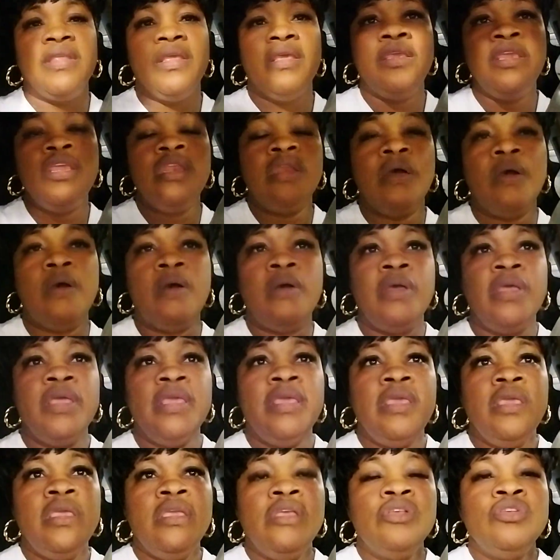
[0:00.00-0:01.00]
You know,
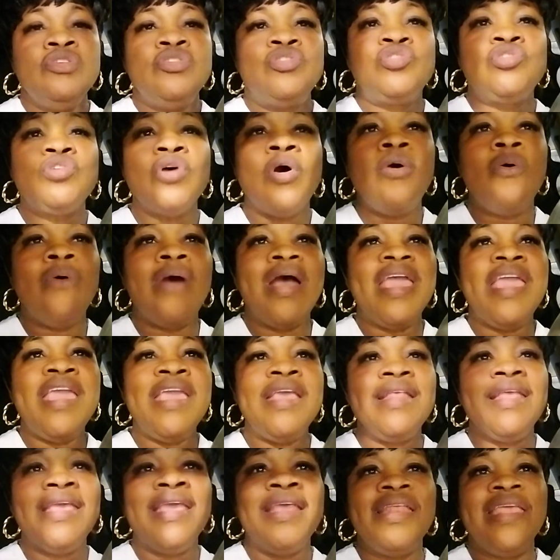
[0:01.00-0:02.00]
so
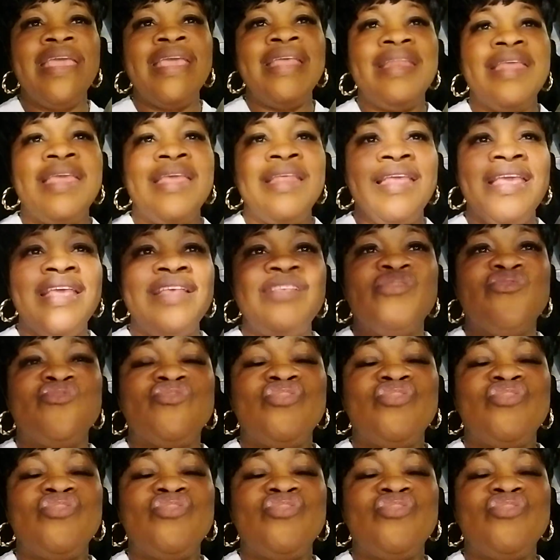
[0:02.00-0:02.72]
it's